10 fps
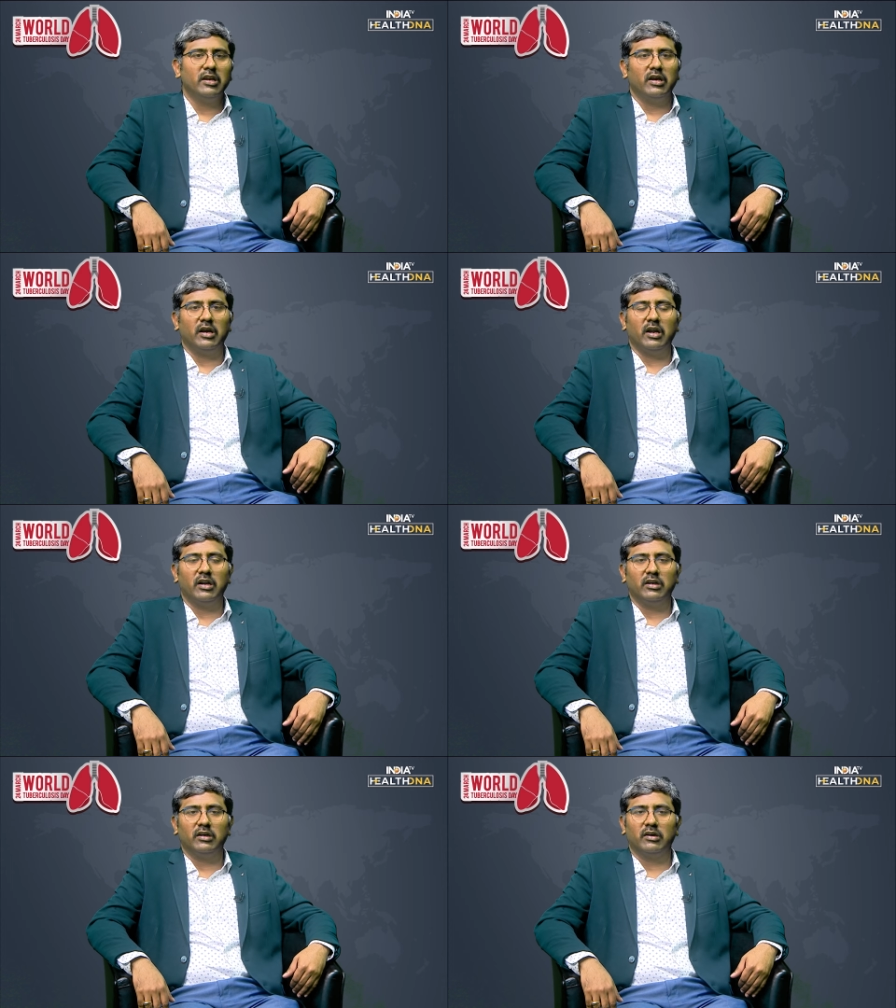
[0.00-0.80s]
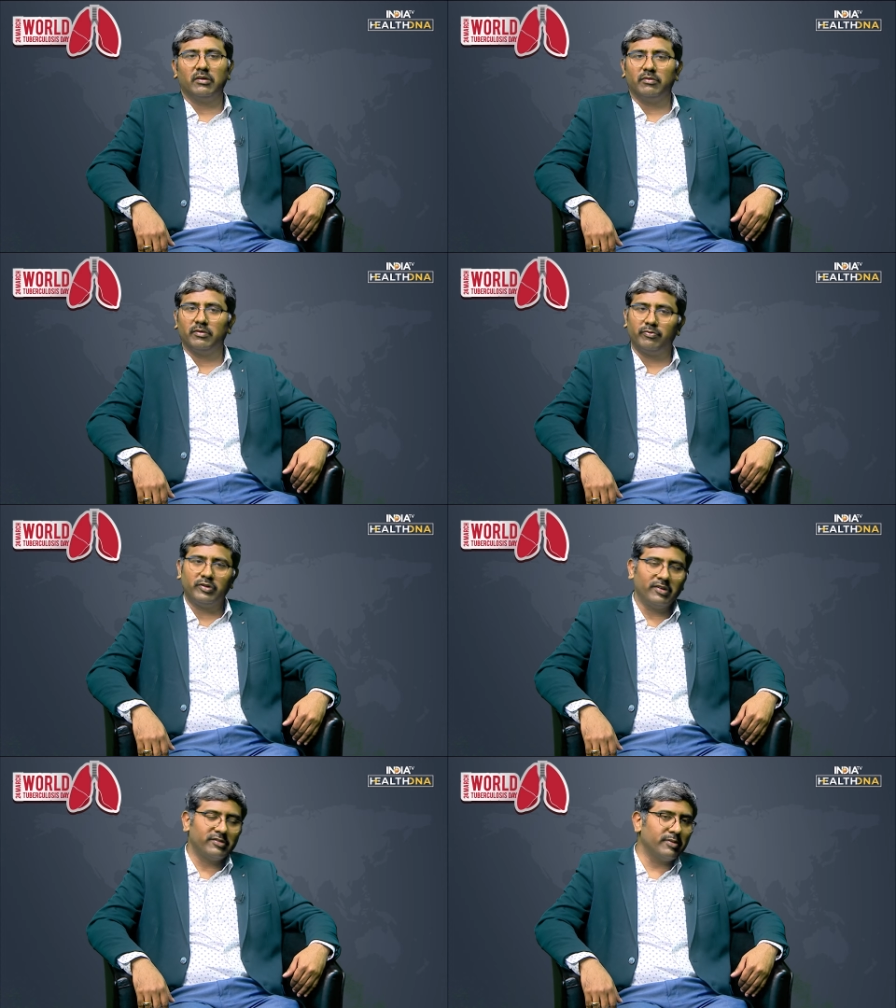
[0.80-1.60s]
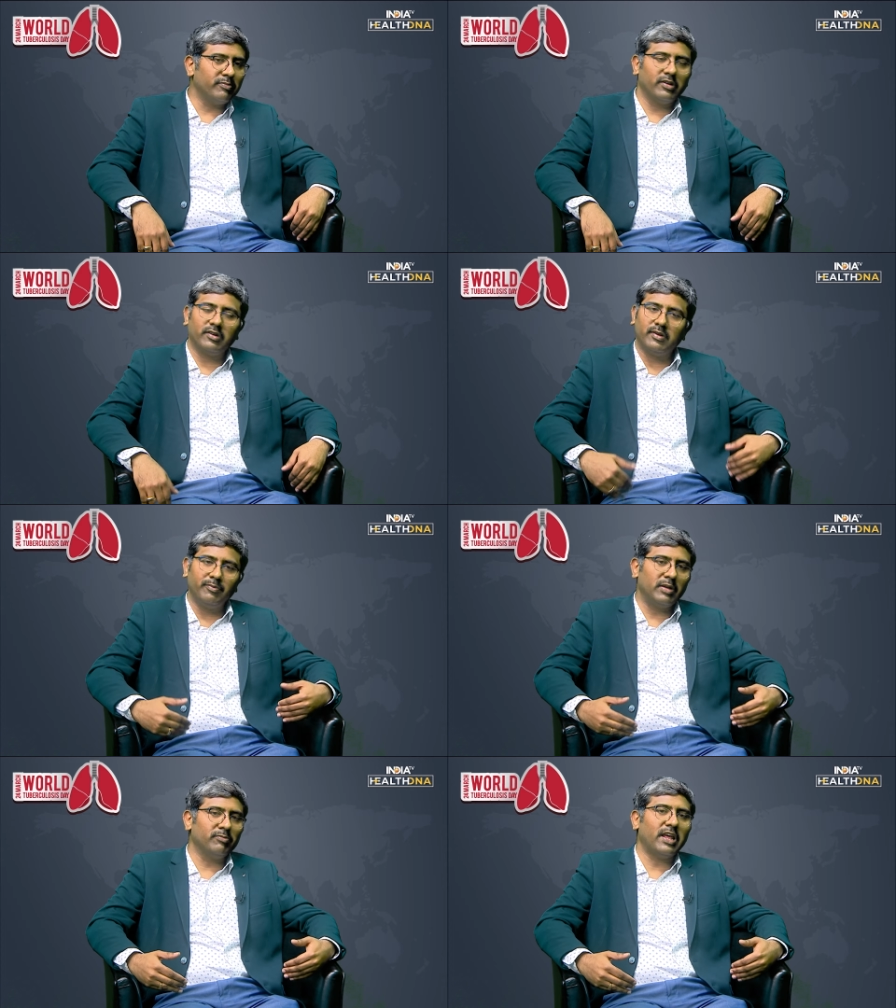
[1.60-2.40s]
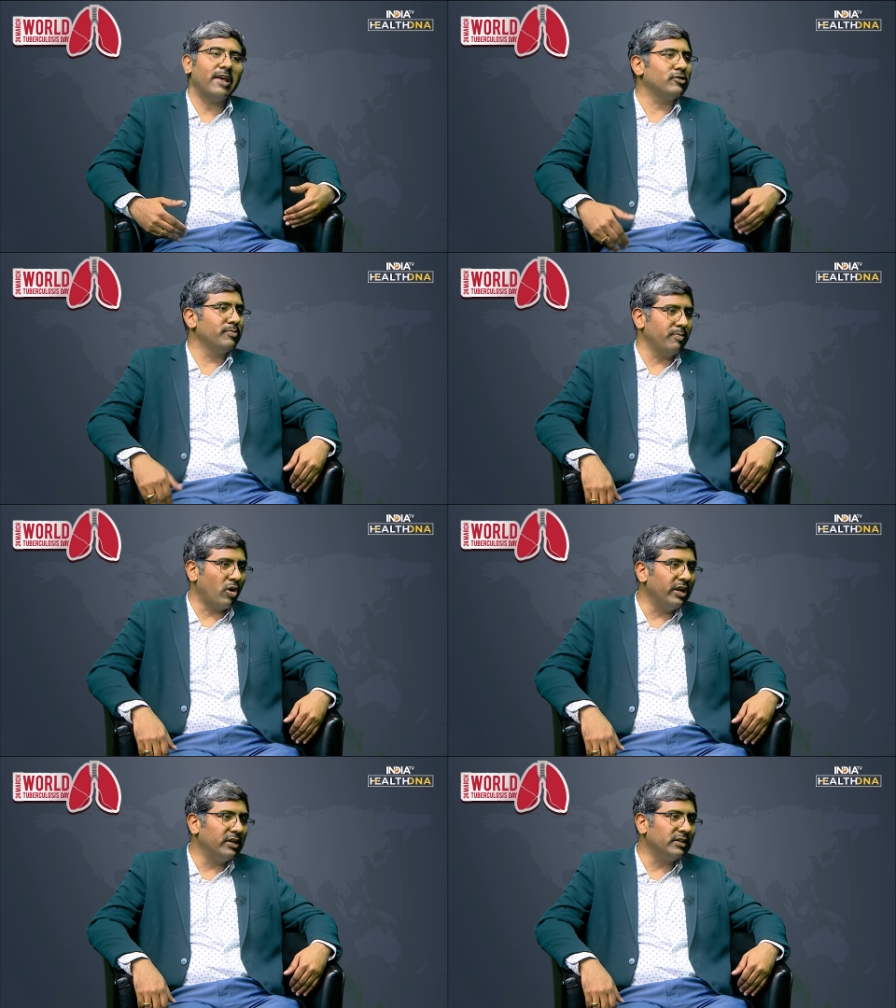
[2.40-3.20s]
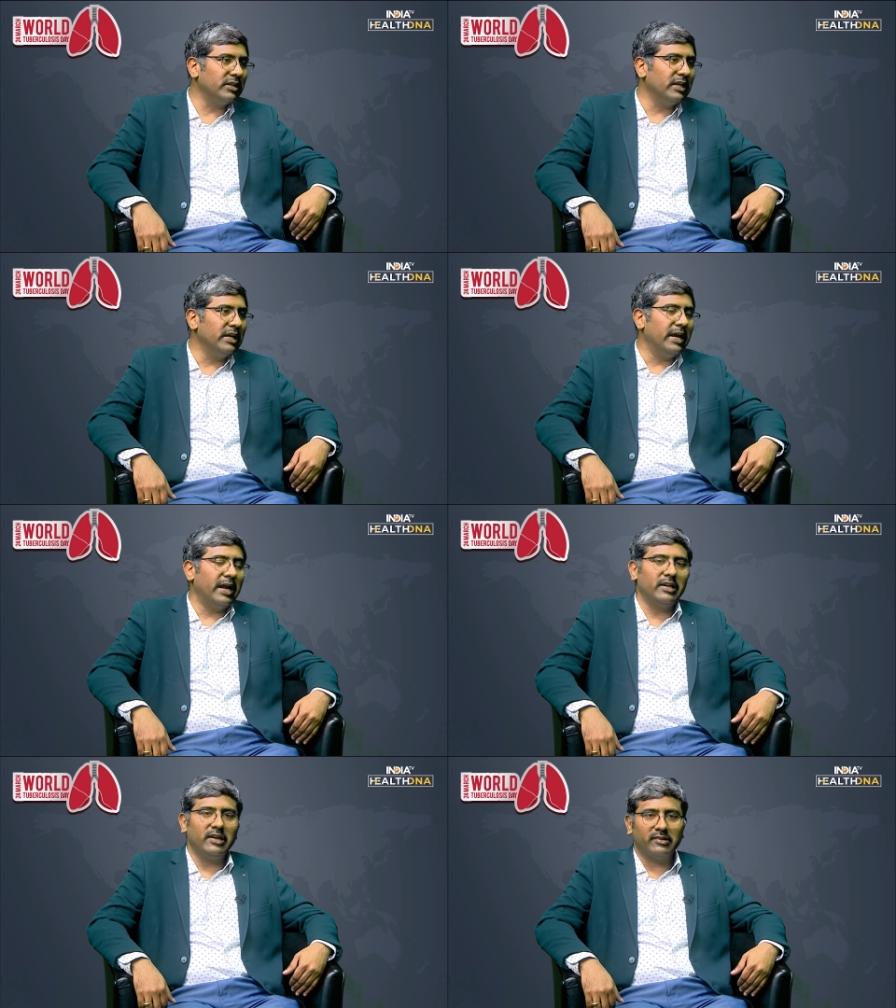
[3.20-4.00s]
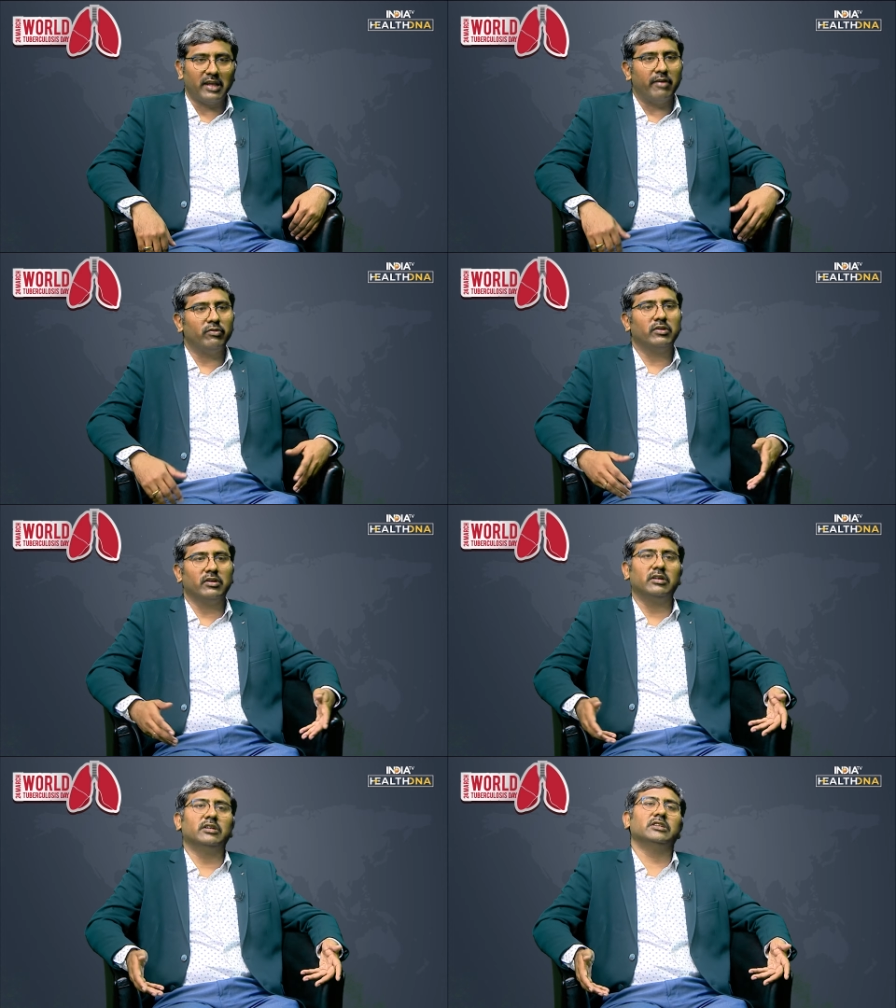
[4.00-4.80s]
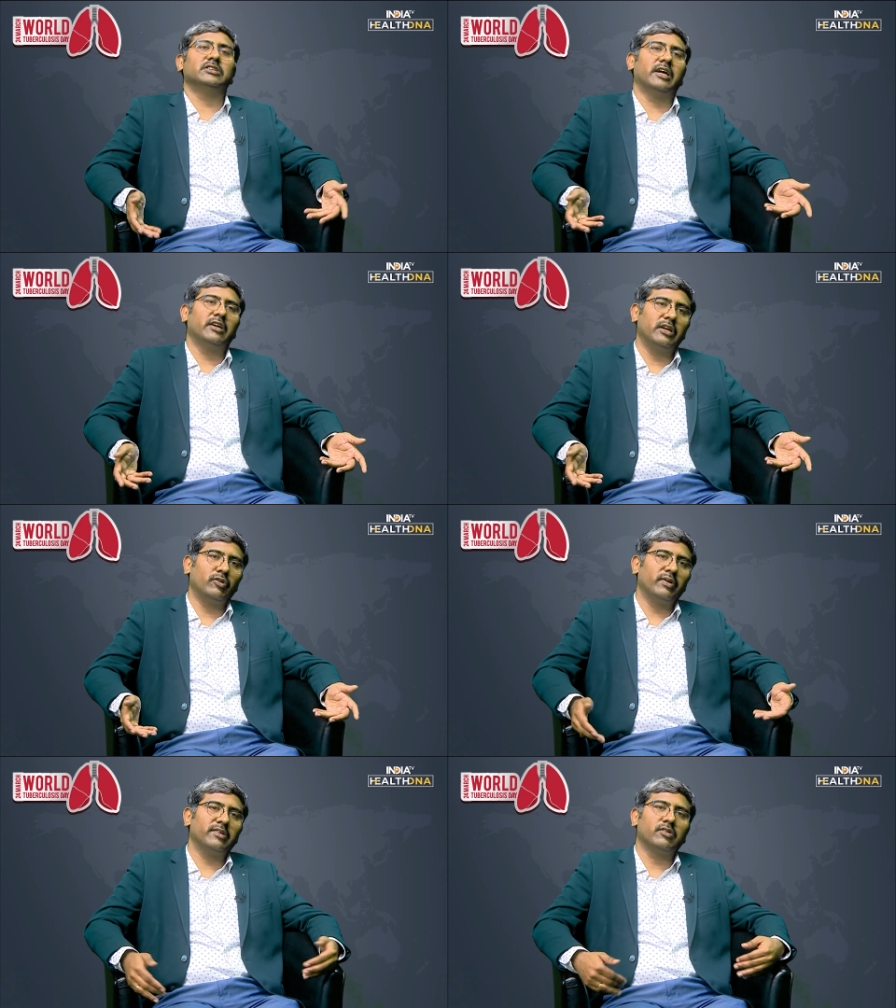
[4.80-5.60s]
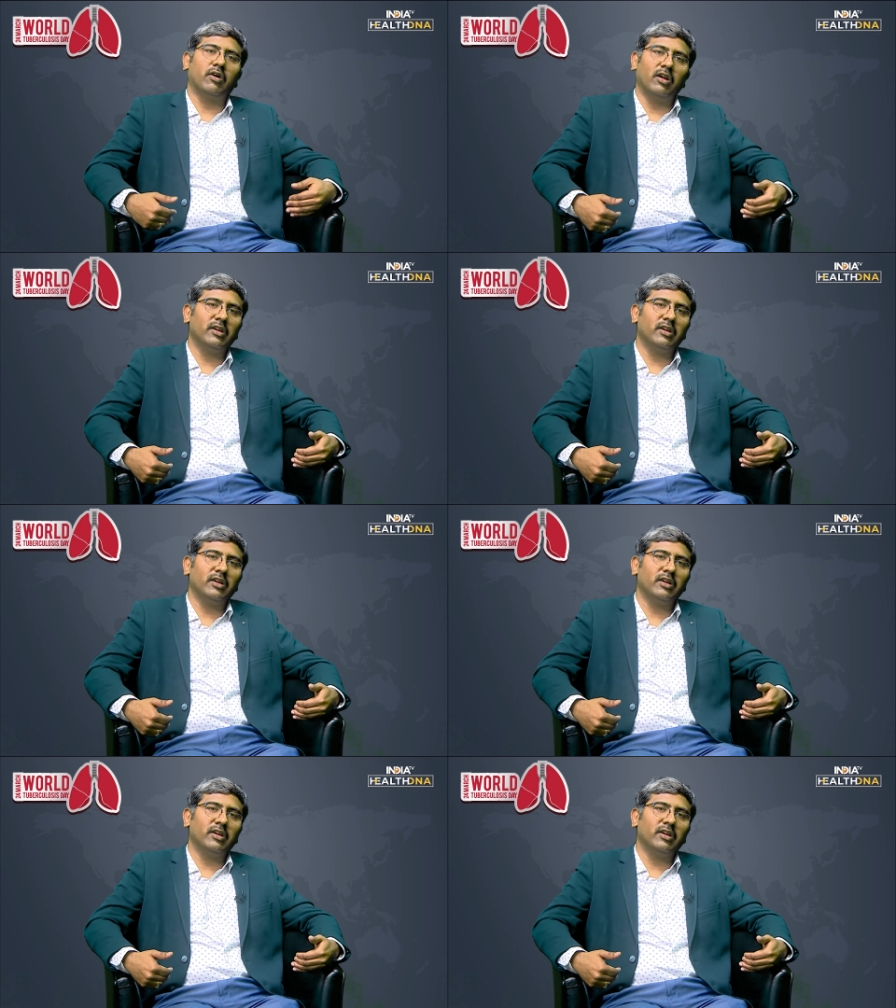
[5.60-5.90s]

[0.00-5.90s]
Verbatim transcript: And uh, system uh, symptoms has to be monitored. And yes, I would urge and request all